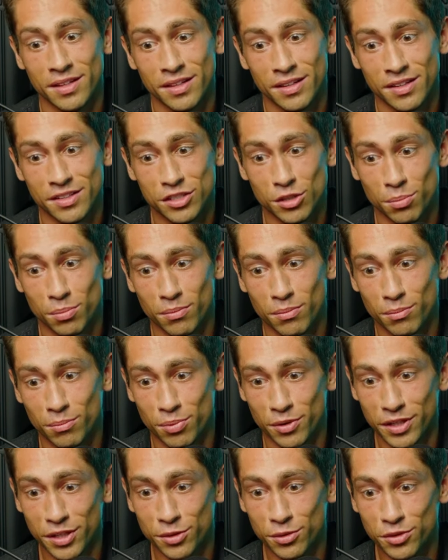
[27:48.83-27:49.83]
So
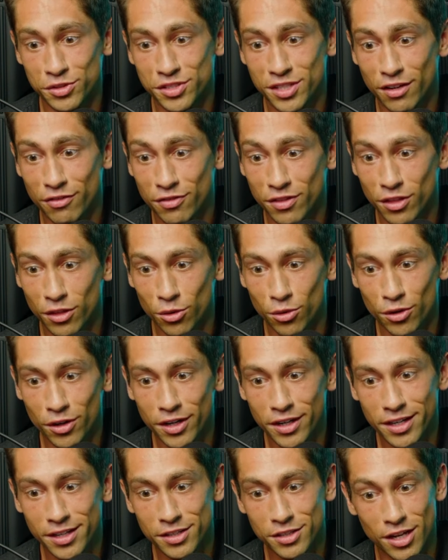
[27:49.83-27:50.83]
pretty cool stuff.
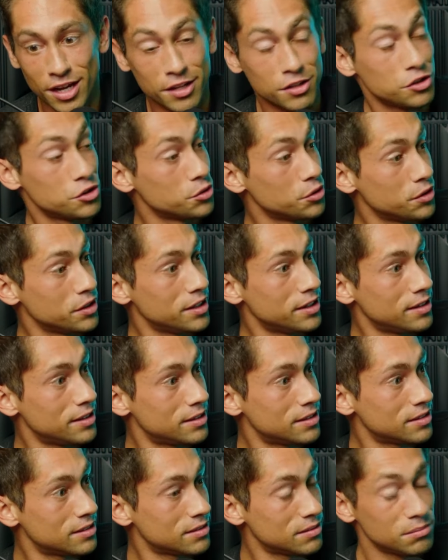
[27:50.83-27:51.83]
Lauren and Julian
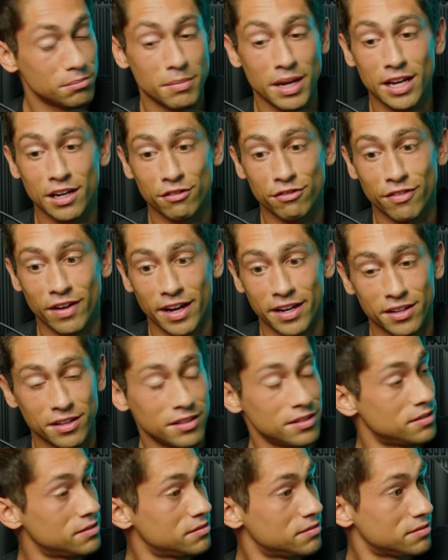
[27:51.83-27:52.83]
making a
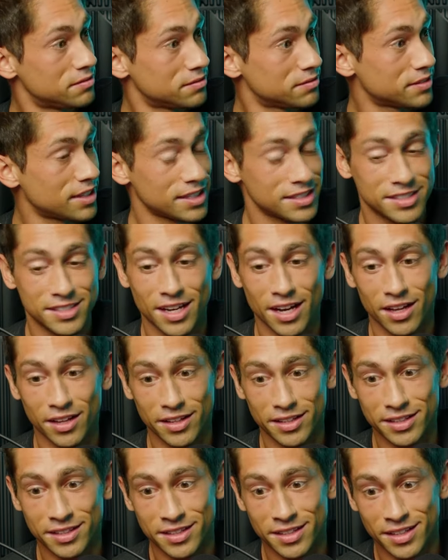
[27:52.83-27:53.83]
final. That's solid.